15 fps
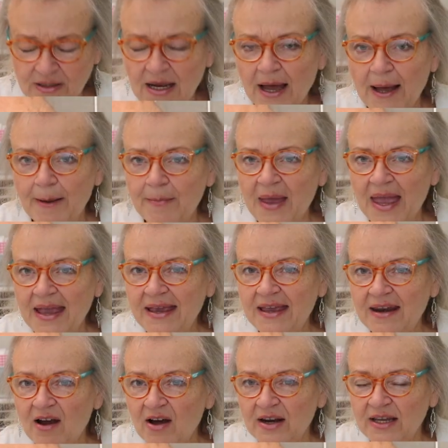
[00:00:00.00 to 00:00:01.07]

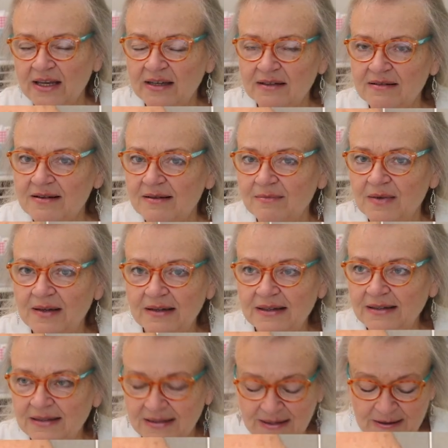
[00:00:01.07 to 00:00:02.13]
hanging on
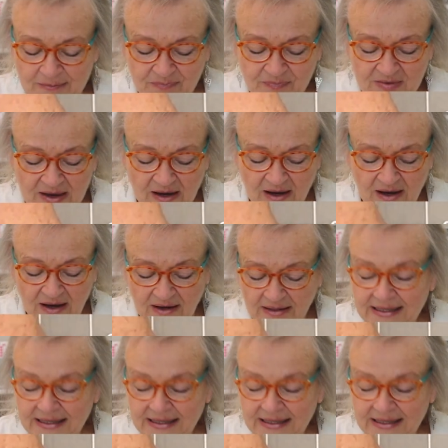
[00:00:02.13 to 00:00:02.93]
a